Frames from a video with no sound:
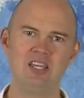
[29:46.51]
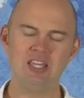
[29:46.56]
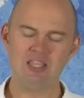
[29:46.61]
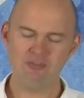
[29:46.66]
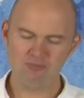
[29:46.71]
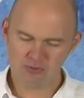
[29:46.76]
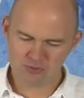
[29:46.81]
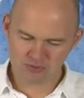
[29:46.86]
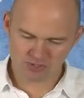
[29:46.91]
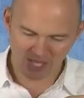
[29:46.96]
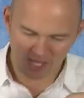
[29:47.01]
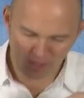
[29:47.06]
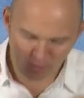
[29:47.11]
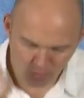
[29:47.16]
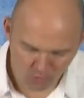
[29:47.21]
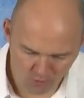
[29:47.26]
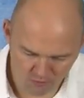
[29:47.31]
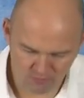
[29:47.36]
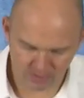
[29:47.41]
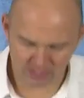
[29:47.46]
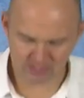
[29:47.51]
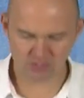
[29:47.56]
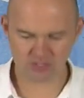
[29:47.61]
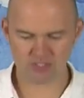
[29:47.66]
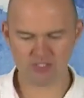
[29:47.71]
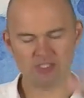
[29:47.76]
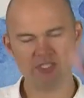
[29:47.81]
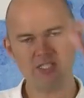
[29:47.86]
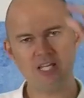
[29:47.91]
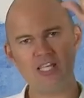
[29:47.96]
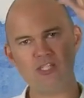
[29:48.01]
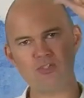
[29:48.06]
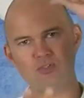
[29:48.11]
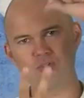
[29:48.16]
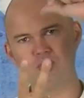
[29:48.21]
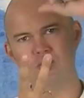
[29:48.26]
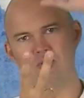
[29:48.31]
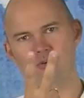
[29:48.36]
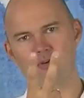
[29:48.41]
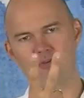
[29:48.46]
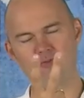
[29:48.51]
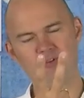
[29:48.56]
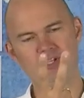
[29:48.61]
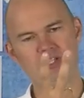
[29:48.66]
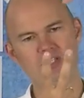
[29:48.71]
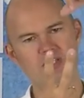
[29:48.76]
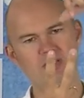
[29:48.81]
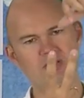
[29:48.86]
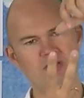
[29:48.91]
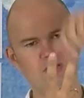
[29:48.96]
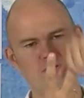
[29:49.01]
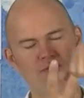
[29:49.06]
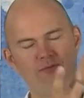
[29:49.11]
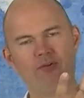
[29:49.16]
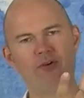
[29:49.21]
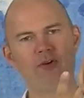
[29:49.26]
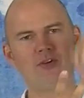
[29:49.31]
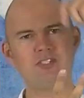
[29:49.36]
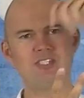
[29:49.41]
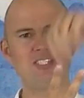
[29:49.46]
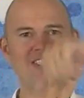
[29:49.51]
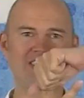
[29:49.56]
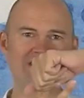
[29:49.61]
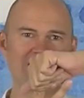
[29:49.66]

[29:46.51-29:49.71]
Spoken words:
If you take Corinthians, there is 2 Corinthians, the first and